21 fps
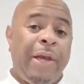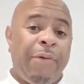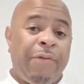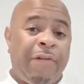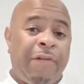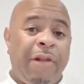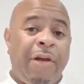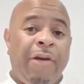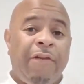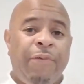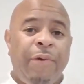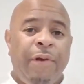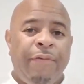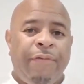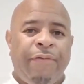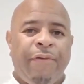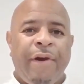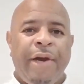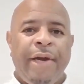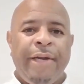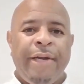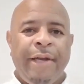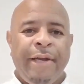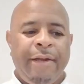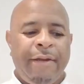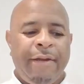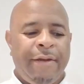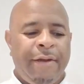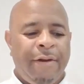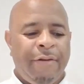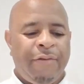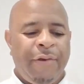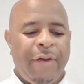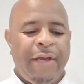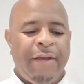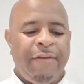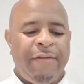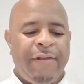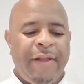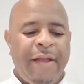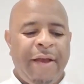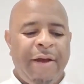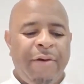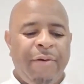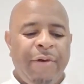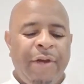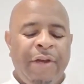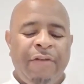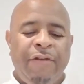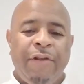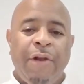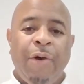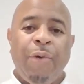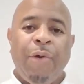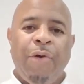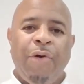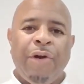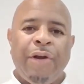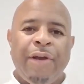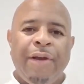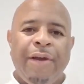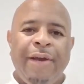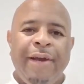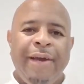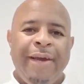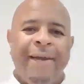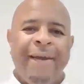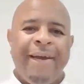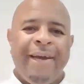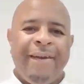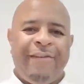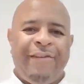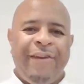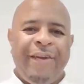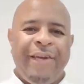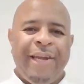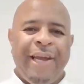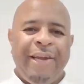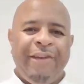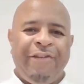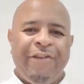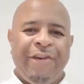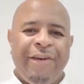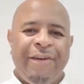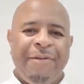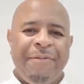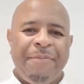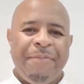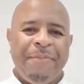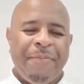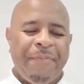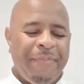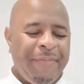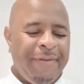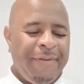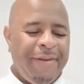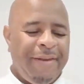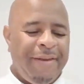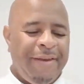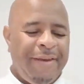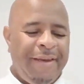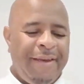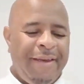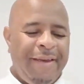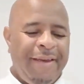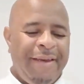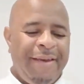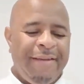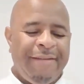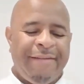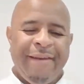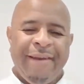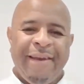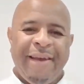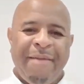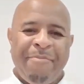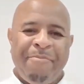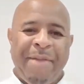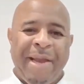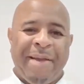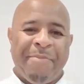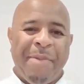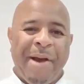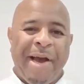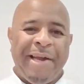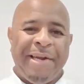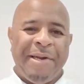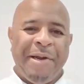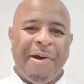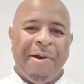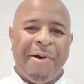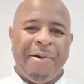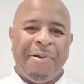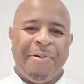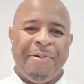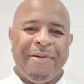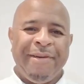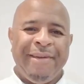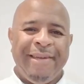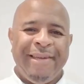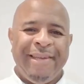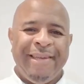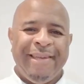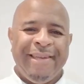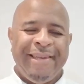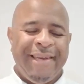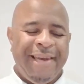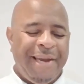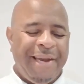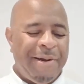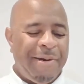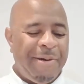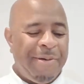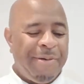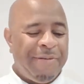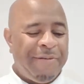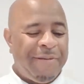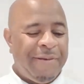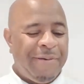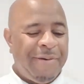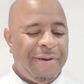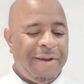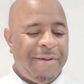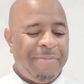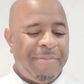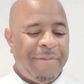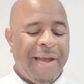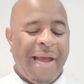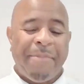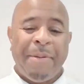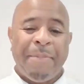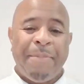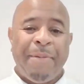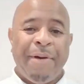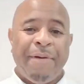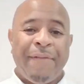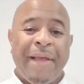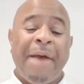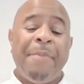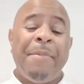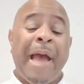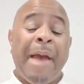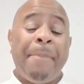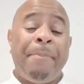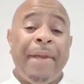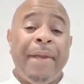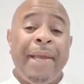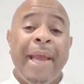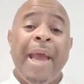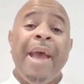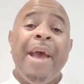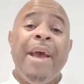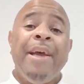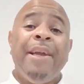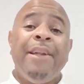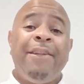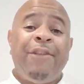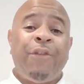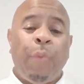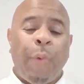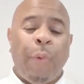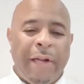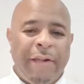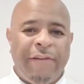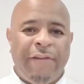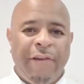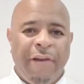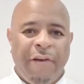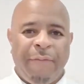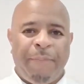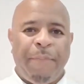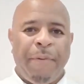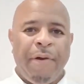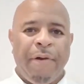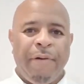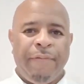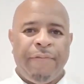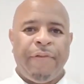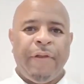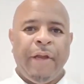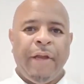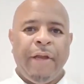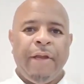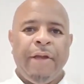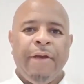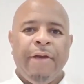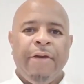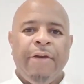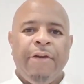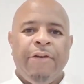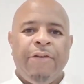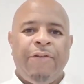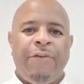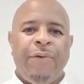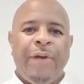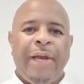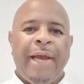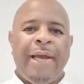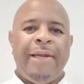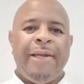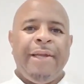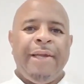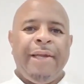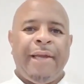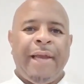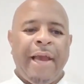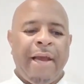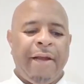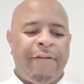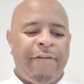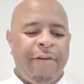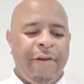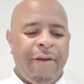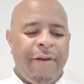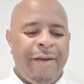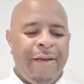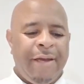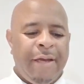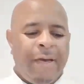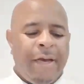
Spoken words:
It was last week, Friday. You know, so he's no longer a teenager. He is a big man now. You know, so happy 20th birthday to Eddie Nketiah.